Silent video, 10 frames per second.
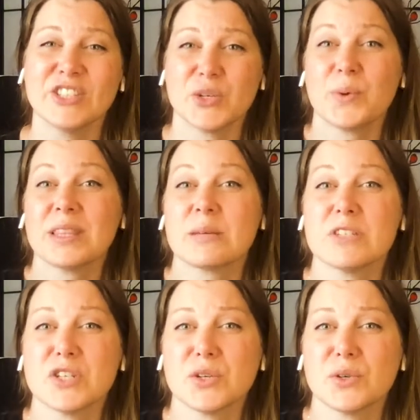Do you want
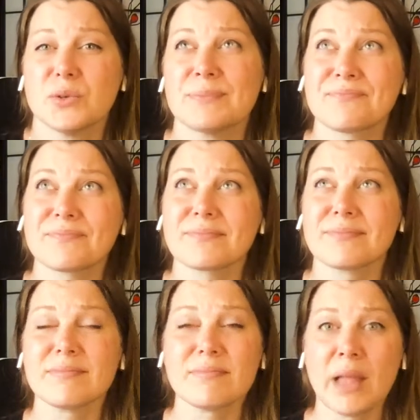them to,
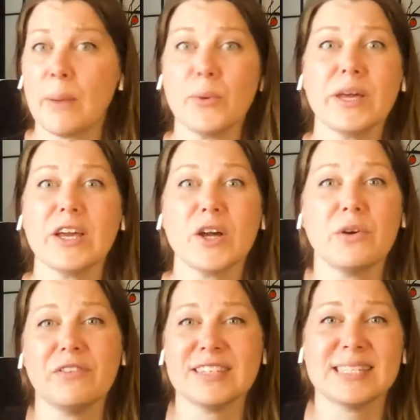I mean, we can go
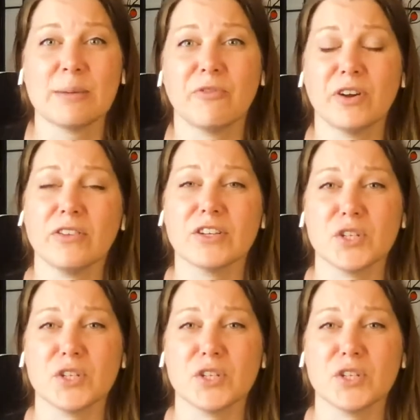even a step further.